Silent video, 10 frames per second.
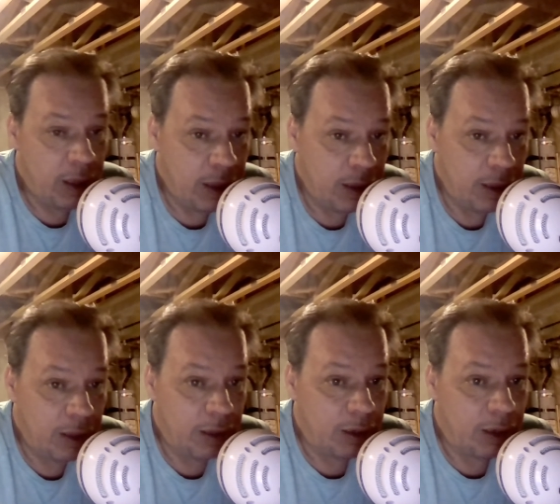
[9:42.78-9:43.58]
And
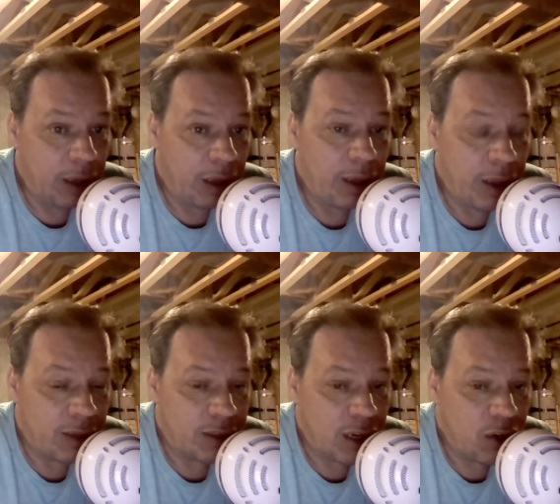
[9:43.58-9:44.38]
then,
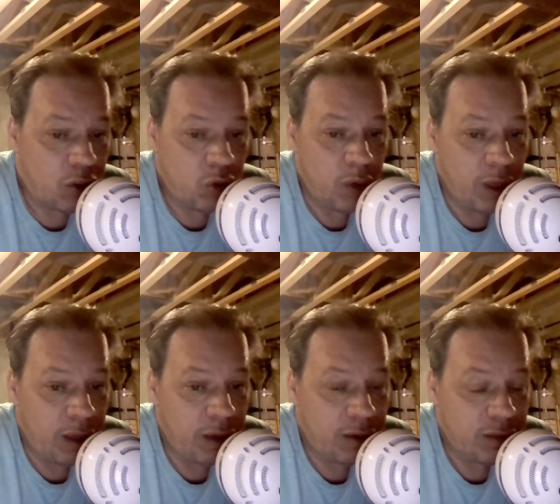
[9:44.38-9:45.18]
as I heard
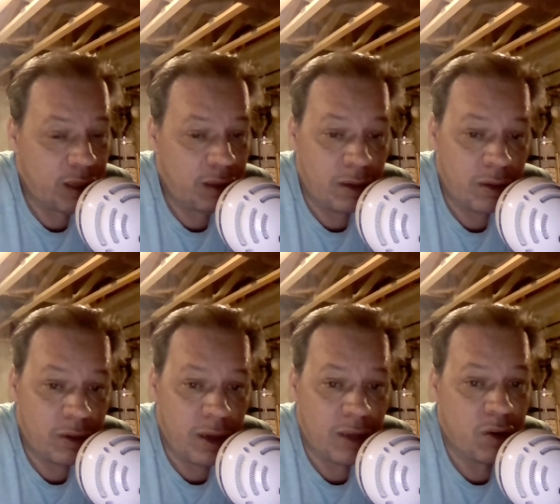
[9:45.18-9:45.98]
today, there's another
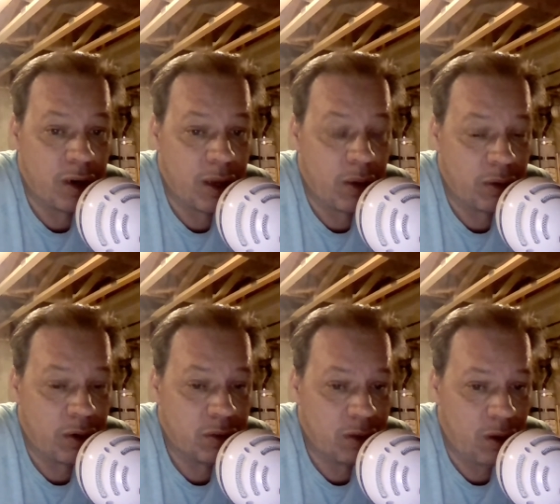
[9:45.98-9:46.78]
tax credit out
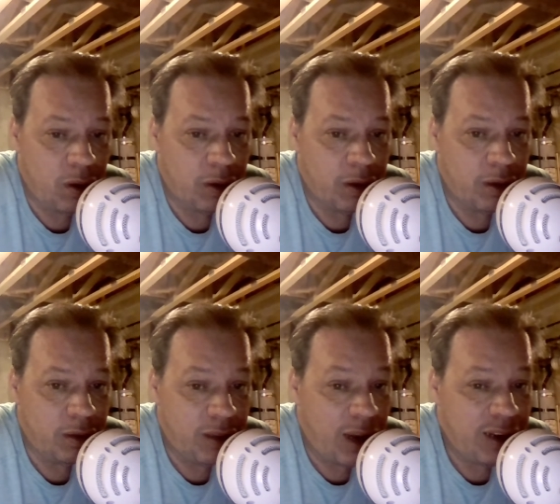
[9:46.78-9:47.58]
there. It's called the
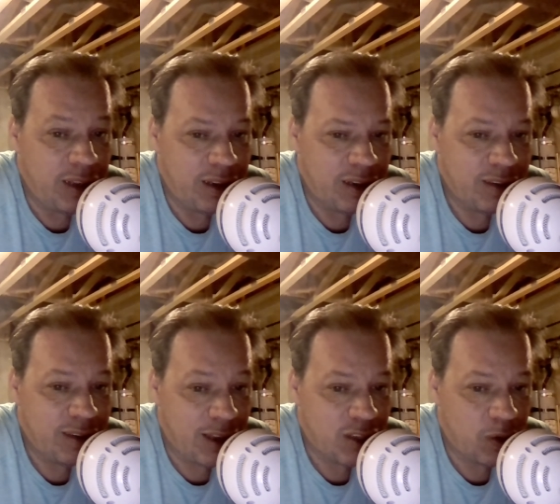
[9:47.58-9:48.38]
Dining
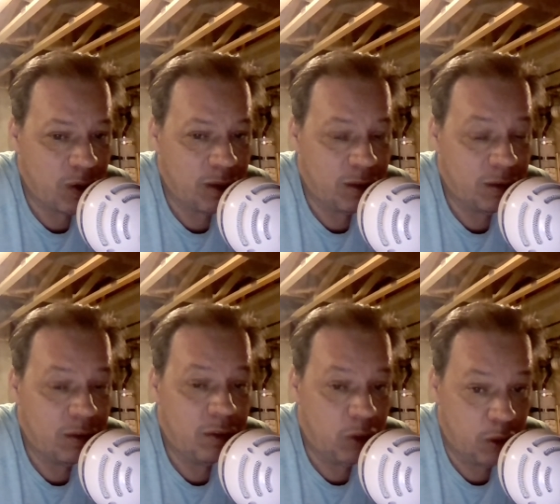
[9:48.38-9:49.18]
Tax Credit.
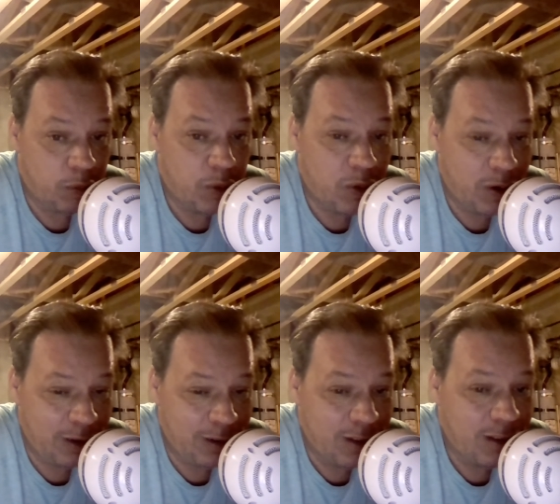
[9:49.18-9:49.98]
You heard me
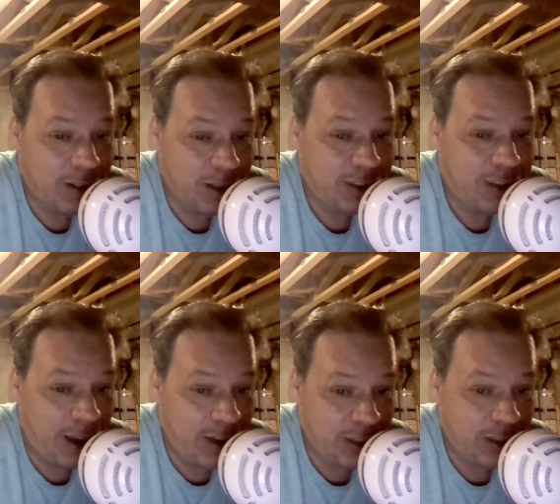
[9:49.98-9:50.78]
right. The
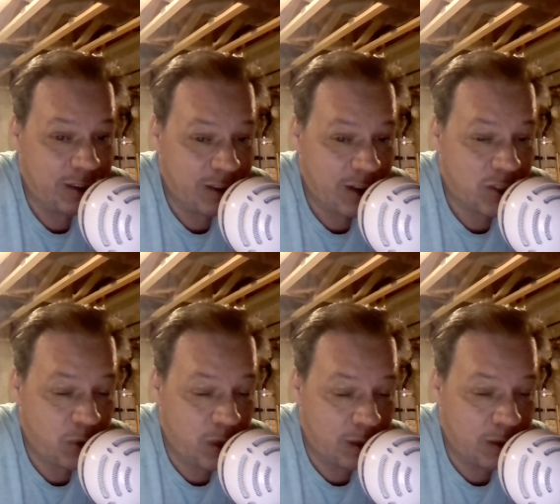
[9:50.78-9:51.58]
dining tax
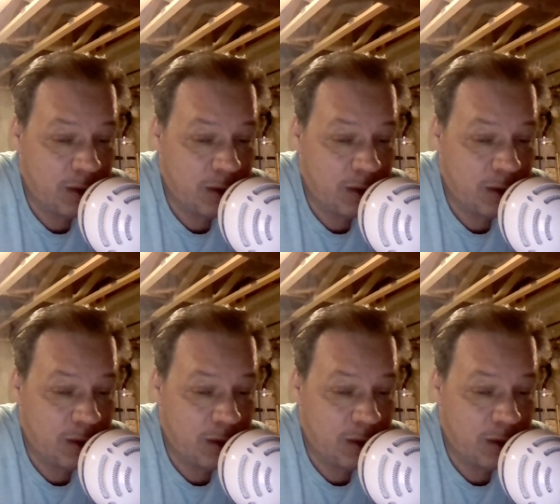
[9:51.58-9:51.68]
credit.